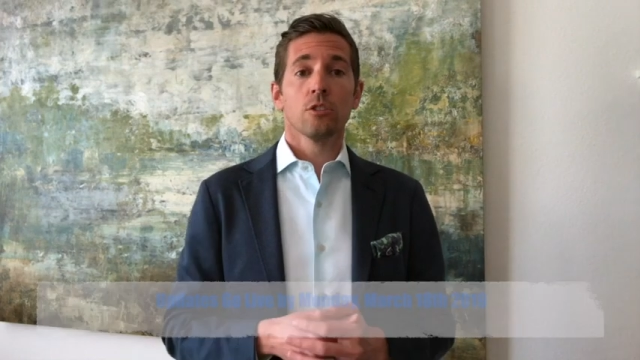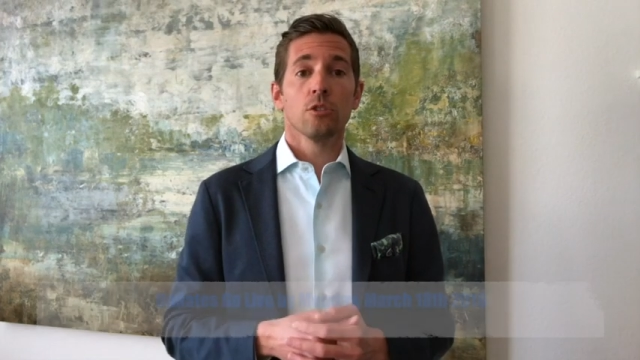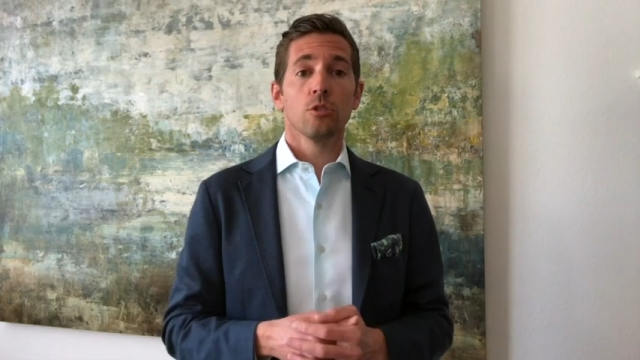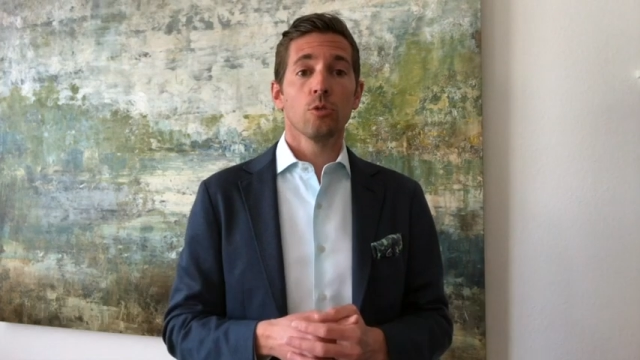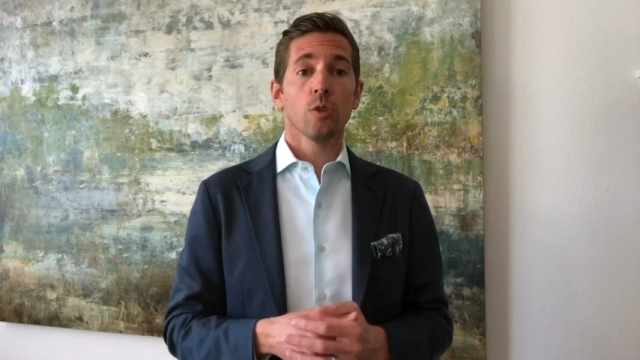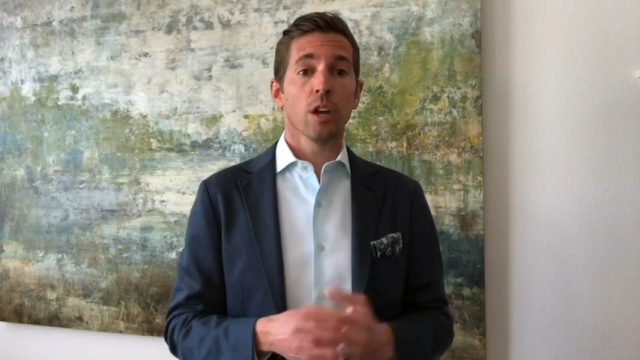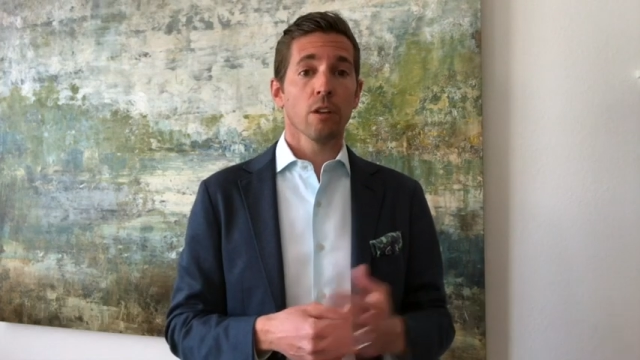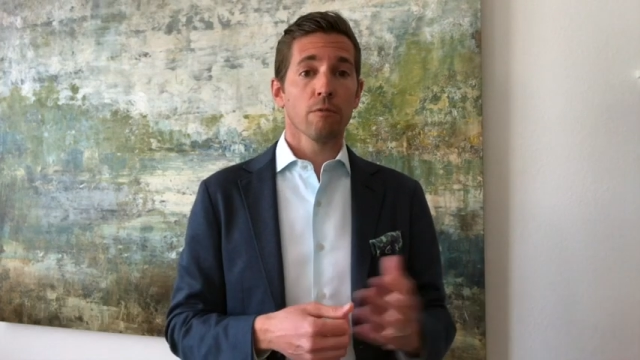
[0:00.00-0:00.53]

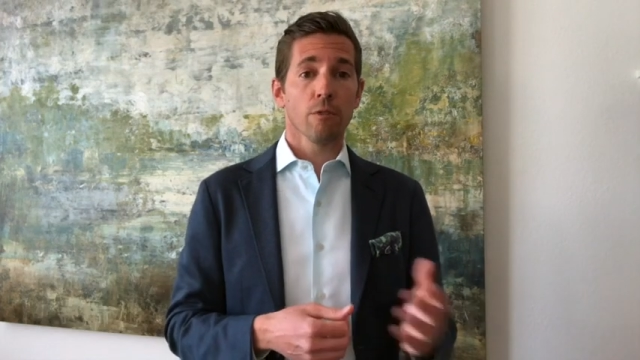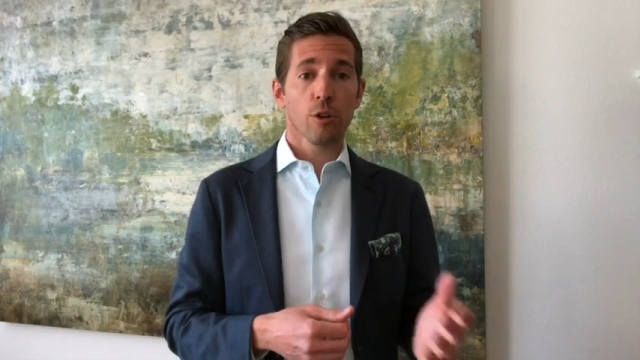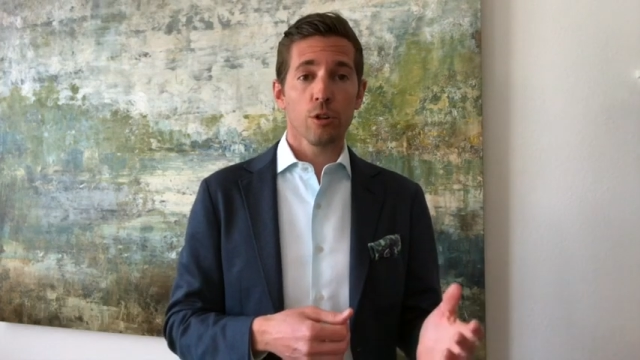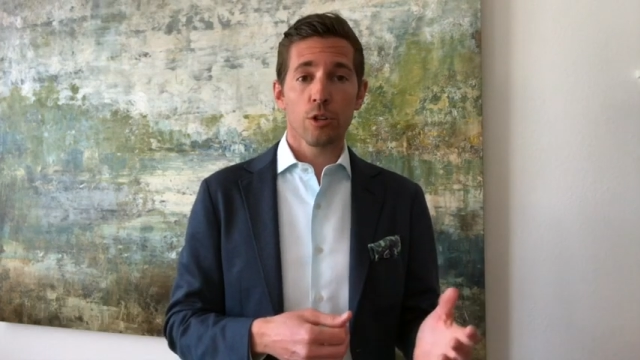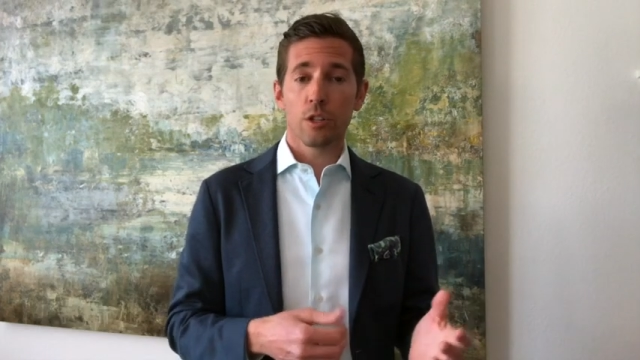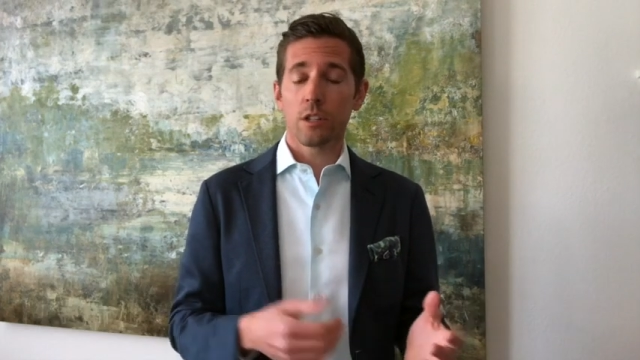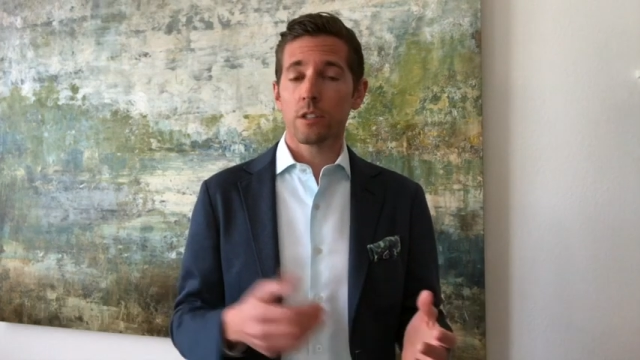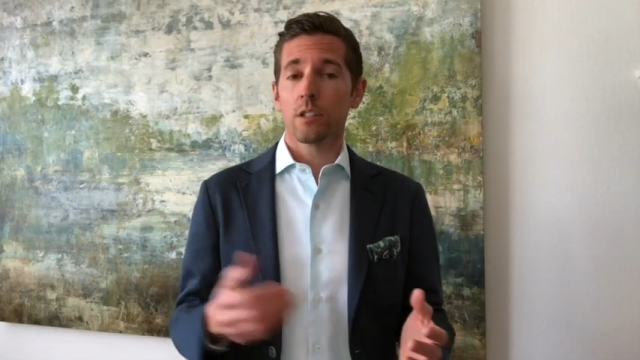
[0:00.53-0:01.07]
to
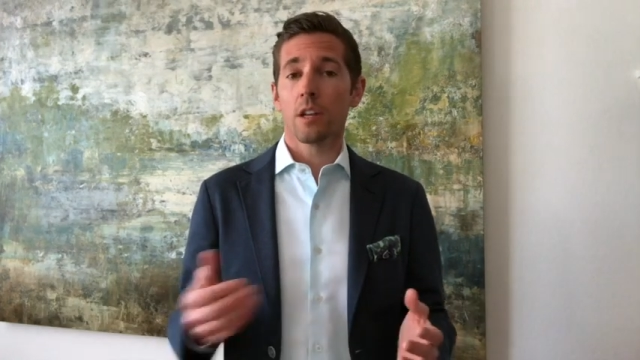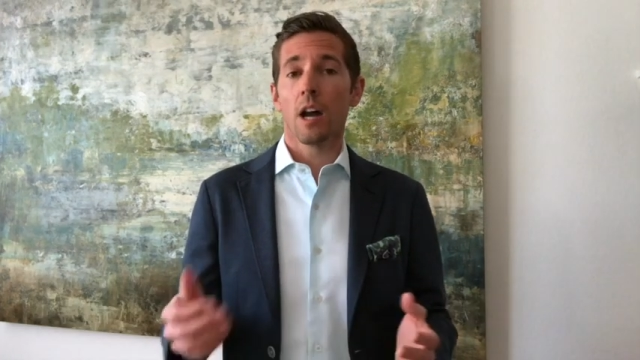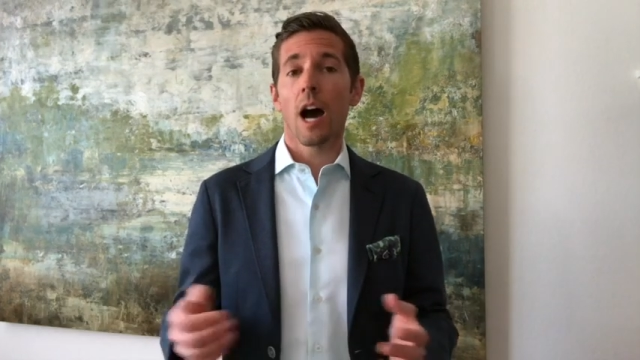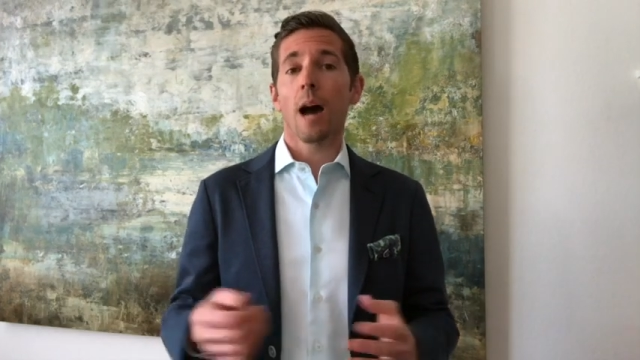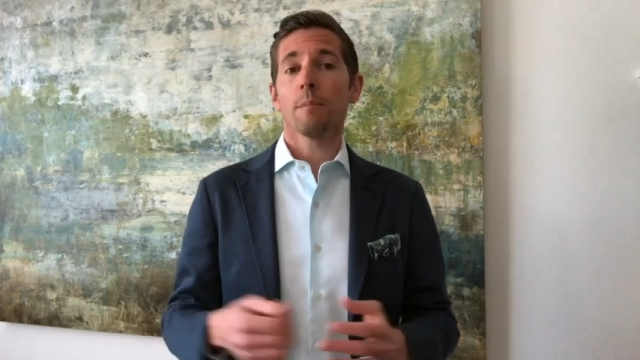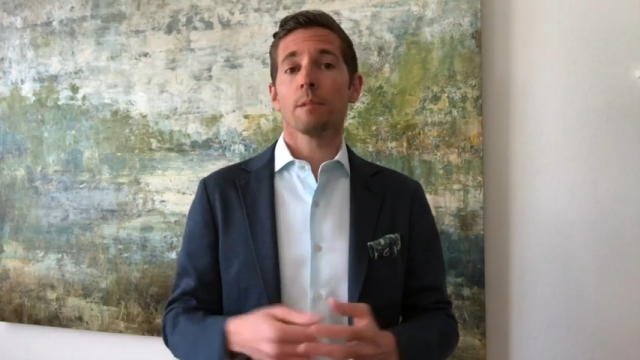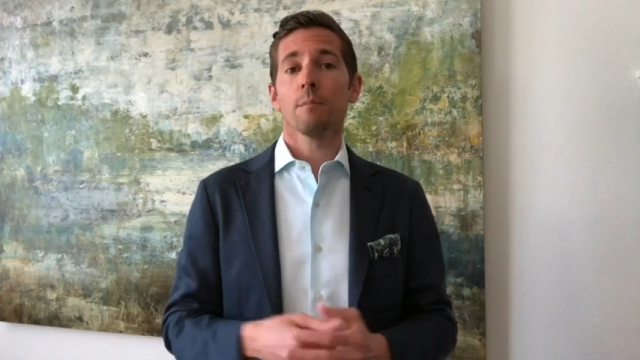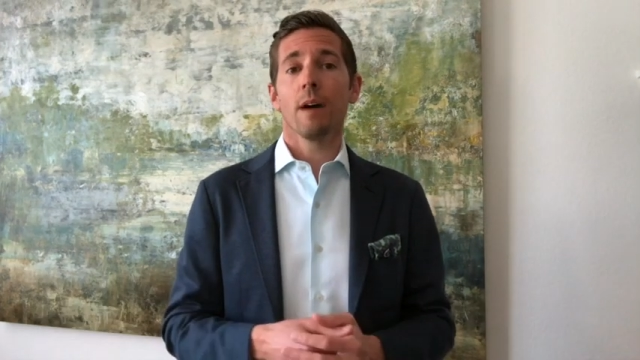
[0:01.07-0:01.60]
conversions and
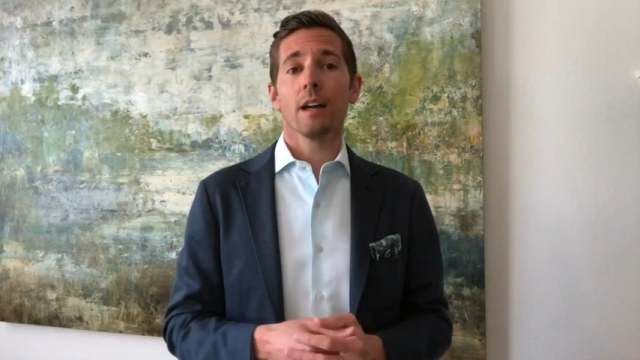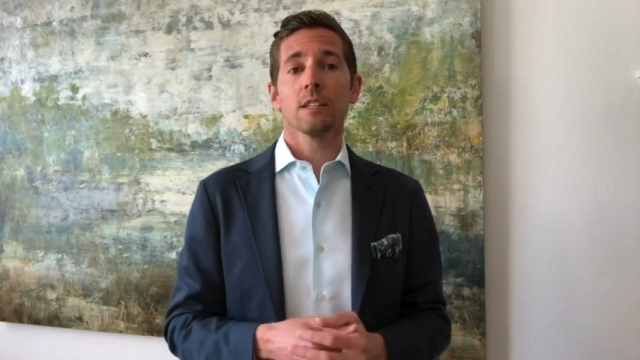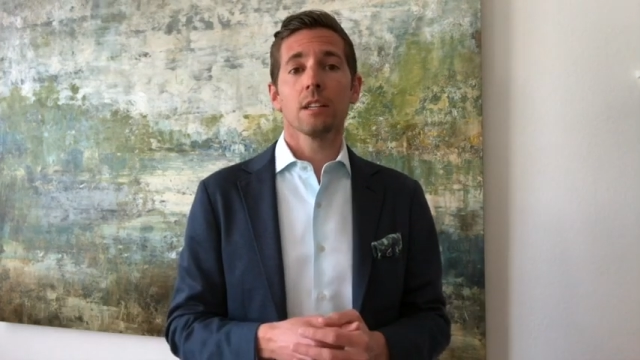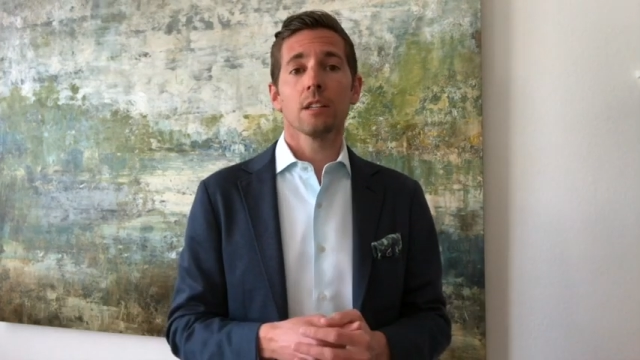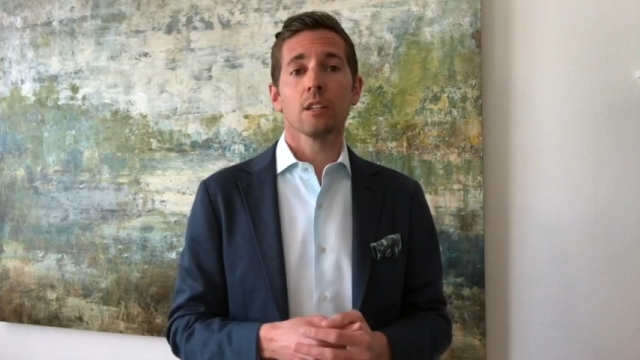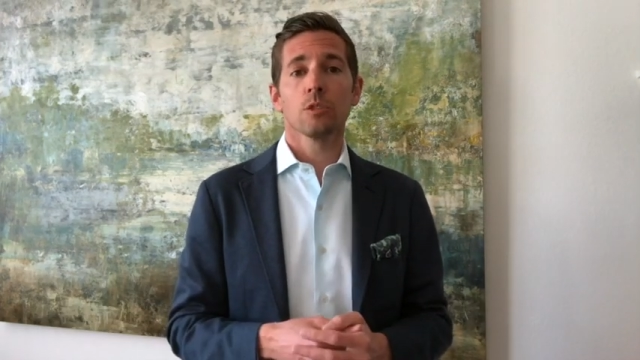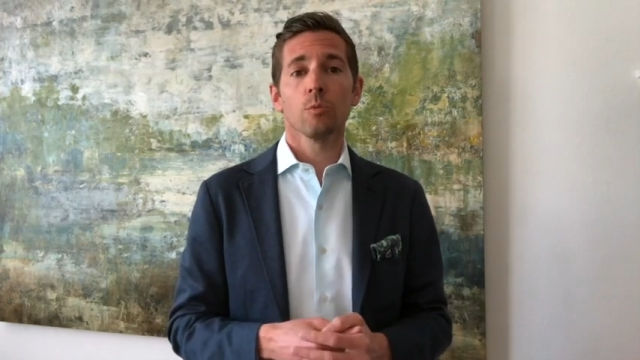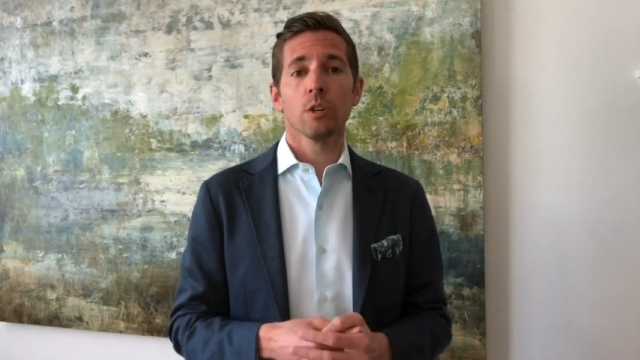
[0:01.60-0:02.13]

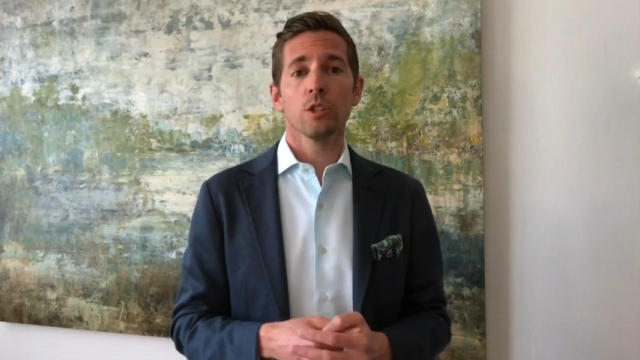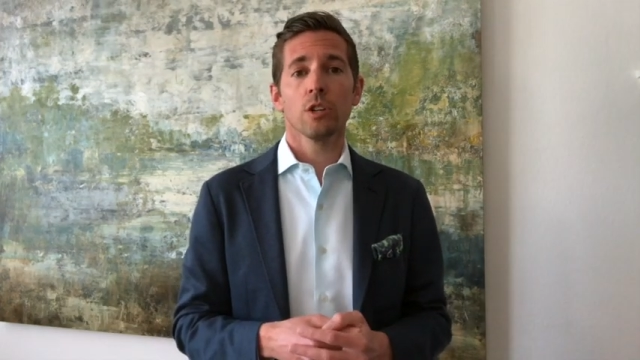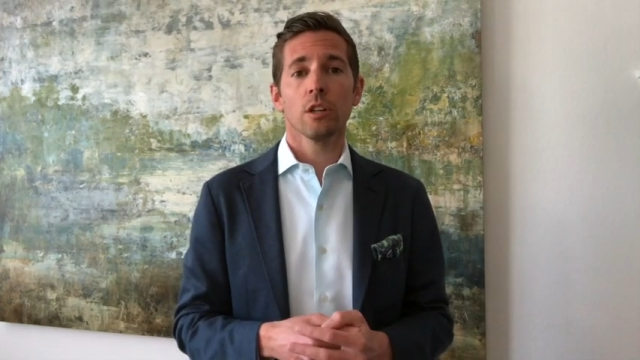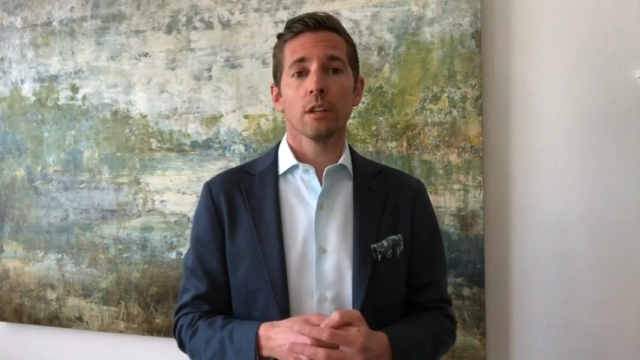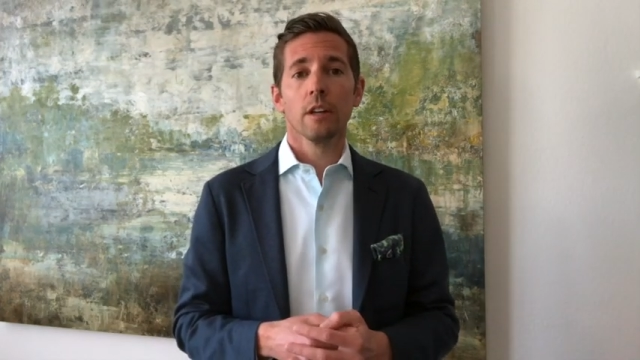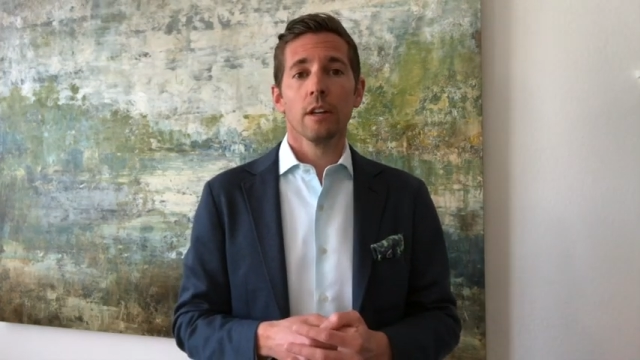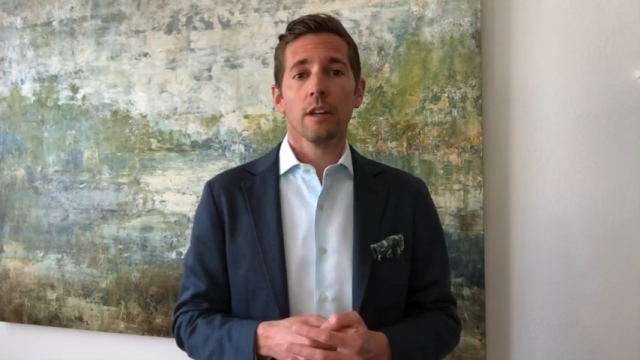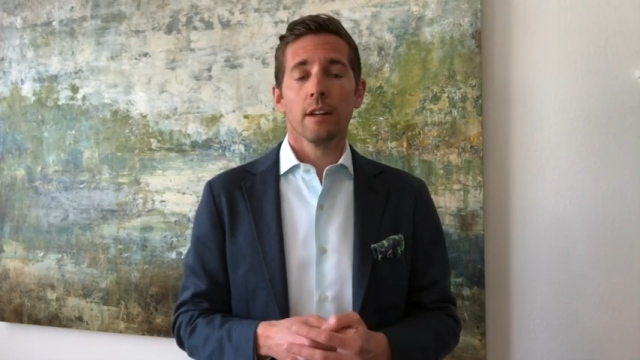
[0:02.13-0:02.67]
optimizing this
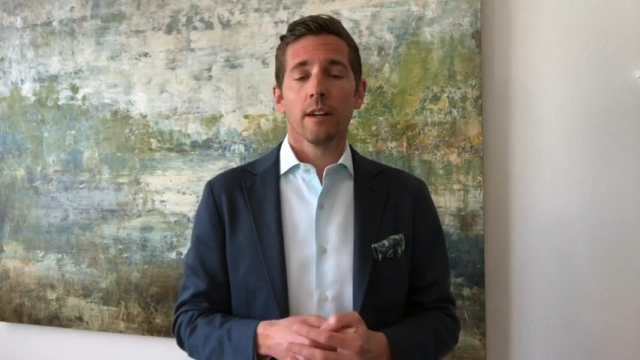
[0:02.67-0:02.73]
widget.